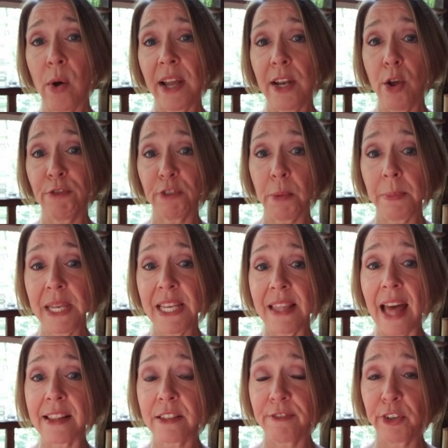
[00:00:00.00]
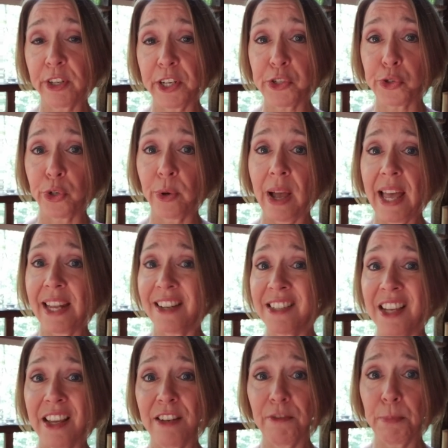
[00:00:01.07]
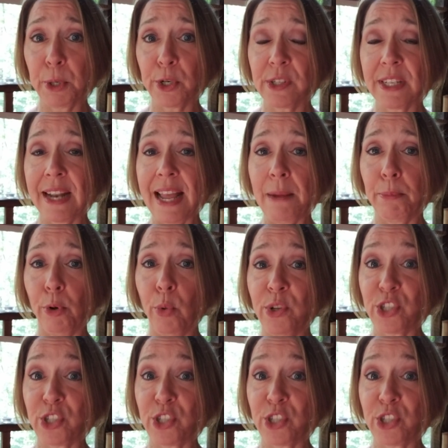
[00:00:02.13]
I know for me, that's very true. I had a ton of birds in April,